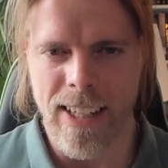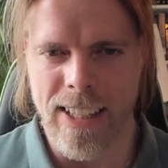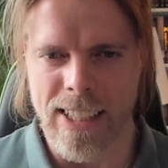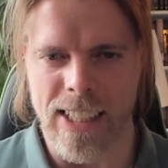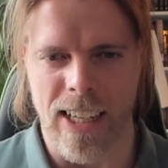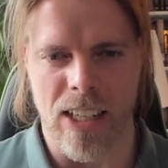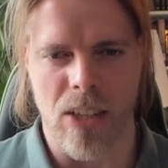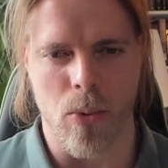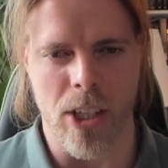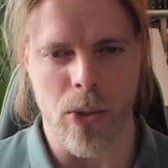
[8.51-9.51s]

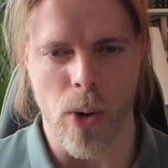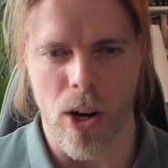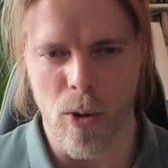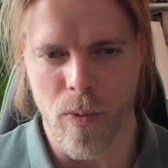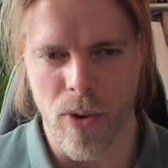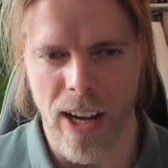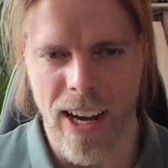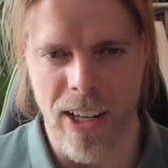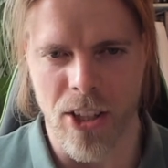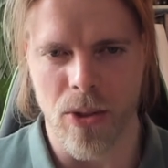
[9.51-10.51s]
insight which will hopefully
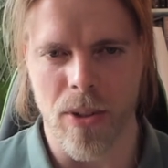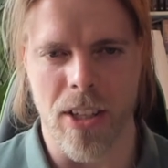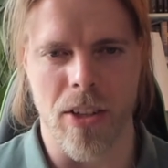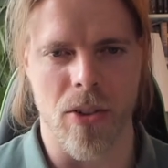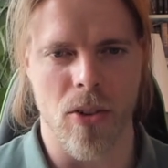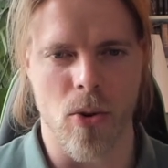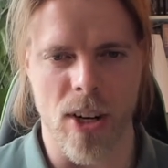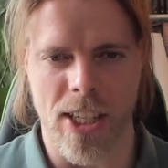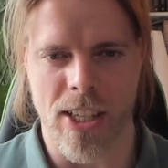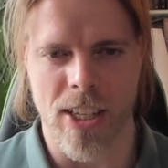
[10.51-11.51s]
aid you in your
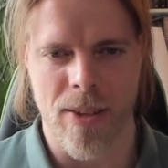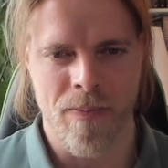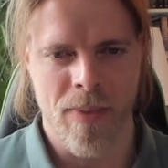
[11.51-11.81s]
quest